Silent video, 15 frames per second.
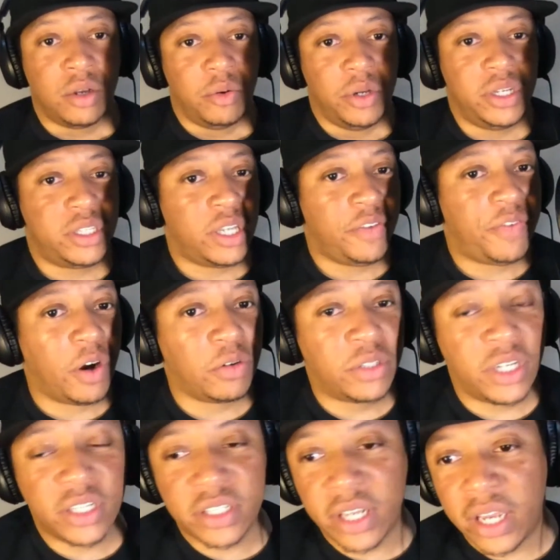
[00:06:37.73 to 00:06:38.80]
we see
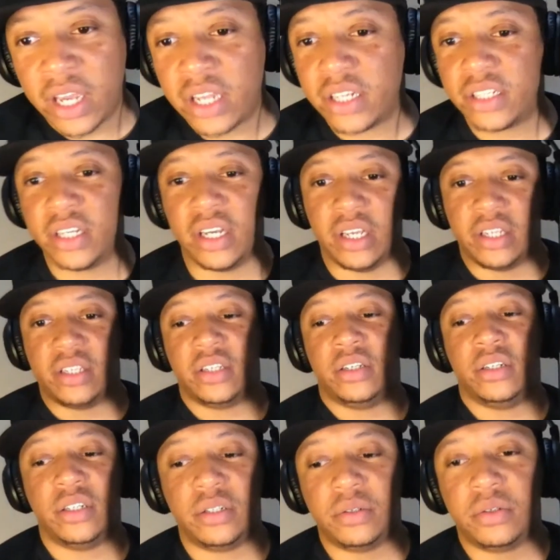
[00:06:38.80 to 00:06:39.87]
folks just saying shit, you
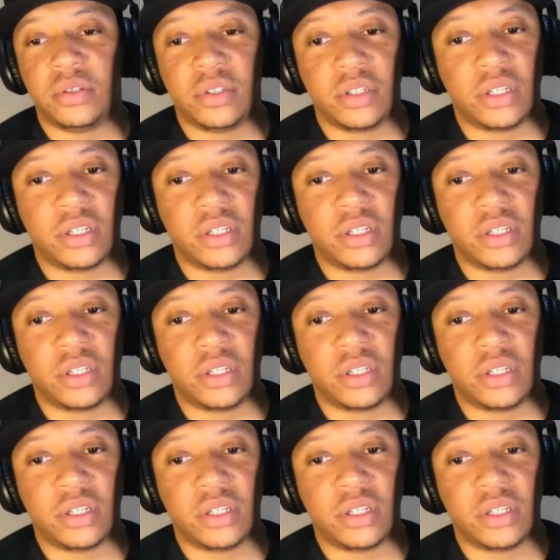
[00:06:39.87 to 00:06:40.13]
know,